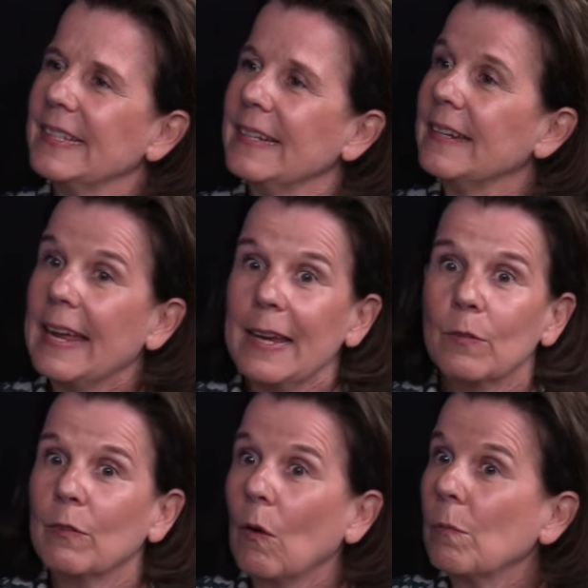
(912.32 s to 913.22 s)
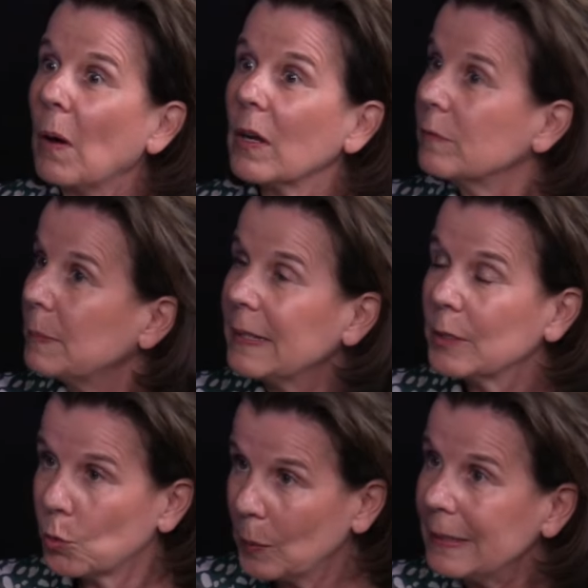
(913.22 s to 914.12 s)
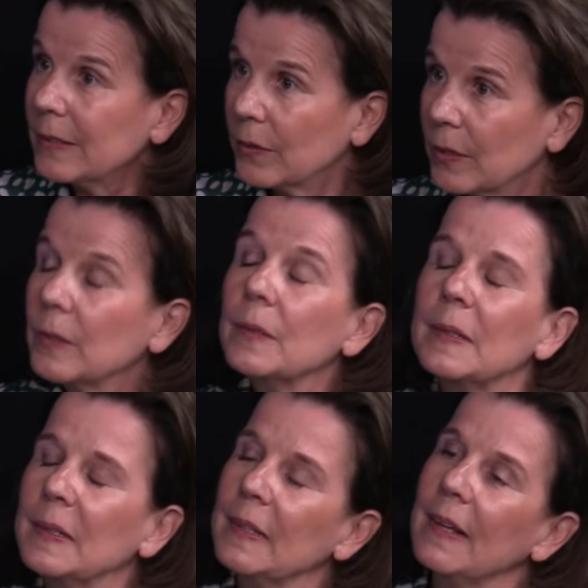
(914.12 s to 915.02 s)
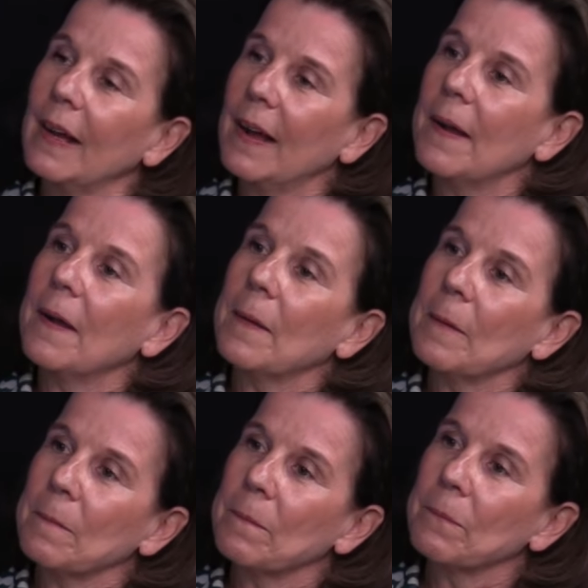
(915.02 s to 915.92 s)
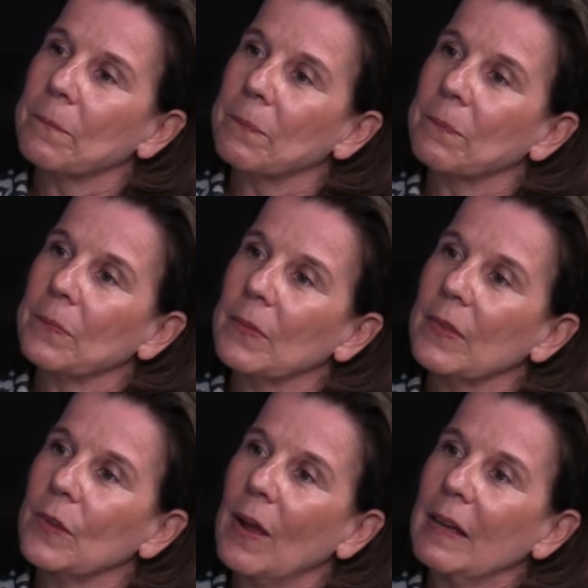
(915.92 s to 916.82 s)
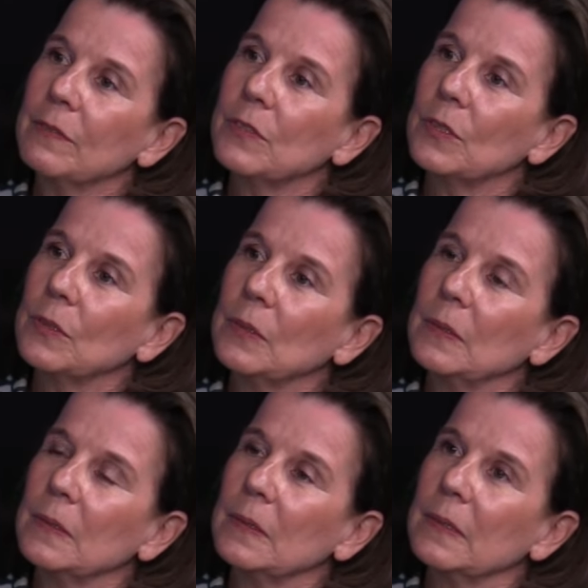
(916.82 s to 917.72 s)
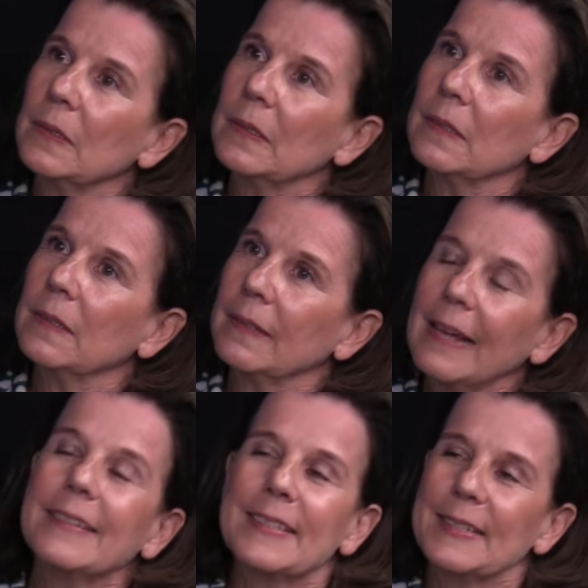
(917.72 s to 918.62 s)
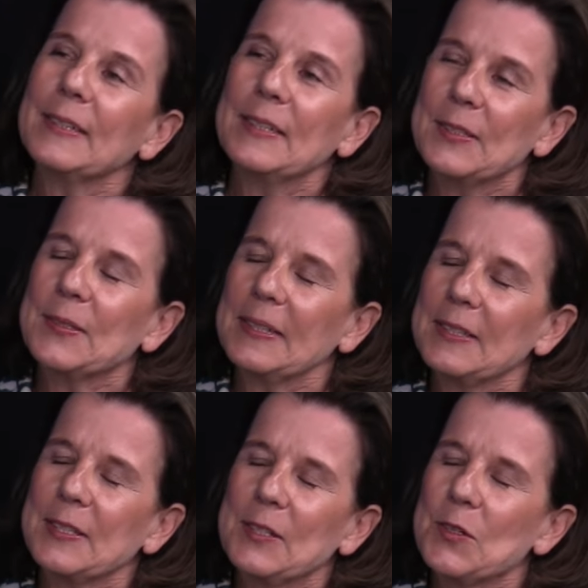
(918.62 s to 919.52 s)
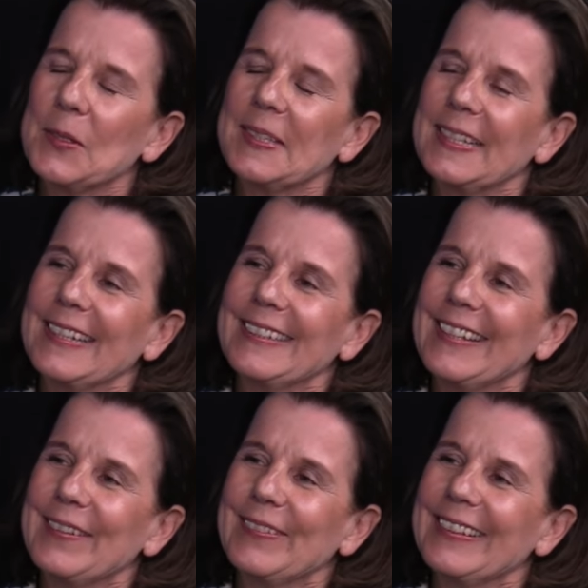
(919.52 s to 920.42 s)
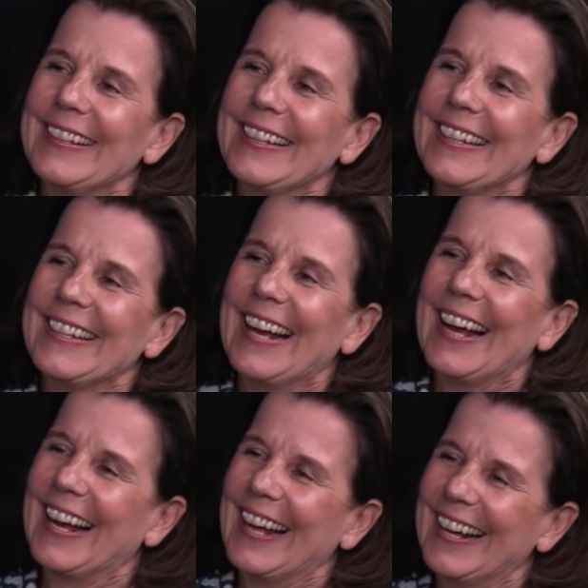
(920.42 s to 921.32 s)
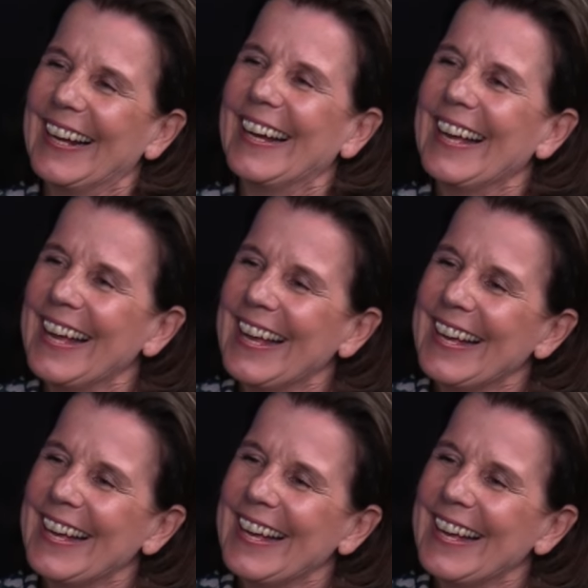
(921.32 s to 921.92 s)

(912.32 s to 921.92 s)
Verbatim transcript: DNA of, of part of being a twin, you know. Mm -hmm. Mm-hmm. um, you have to yeah it's it's it's interesting definitely mm-hmm, mm-hmm.